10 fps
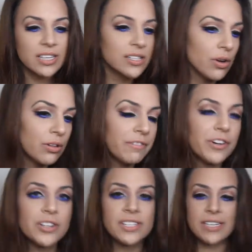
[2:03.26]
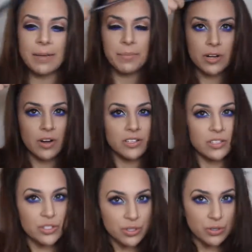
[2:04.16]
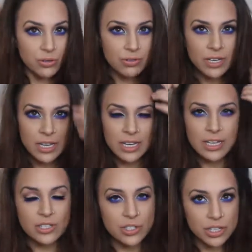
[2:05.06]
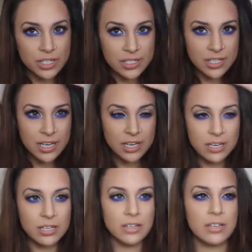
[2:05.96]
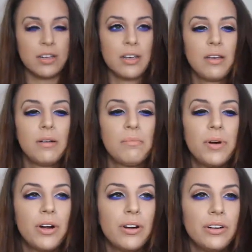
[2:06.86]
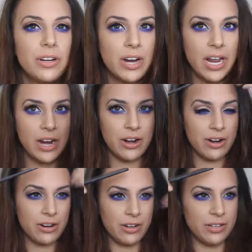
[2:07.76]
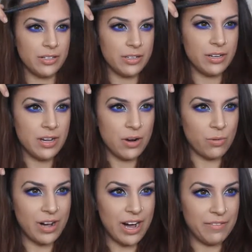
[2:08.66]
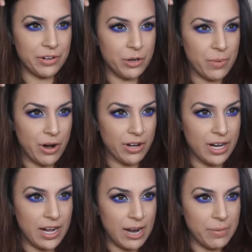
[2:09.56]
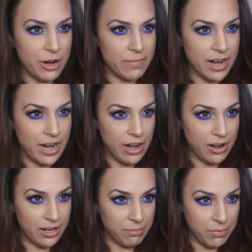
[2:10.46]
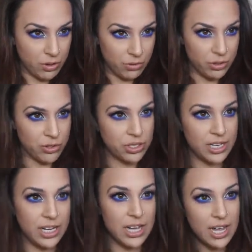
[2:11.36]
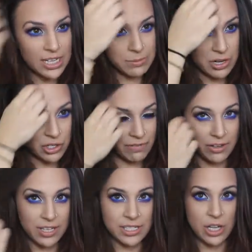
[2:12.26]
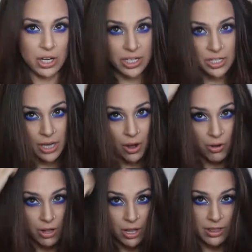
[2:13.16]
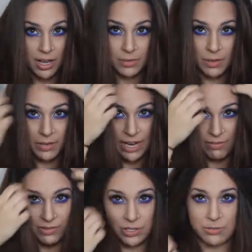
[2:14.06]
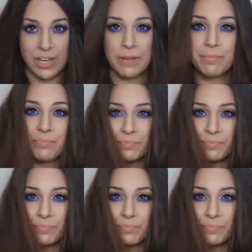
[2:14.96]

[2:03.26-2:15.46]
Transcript: So the first step you're going to do is just part your hair wherever you part it. I part my hair in the middle usually, especially for this look, so that's what I'm kind of doing. And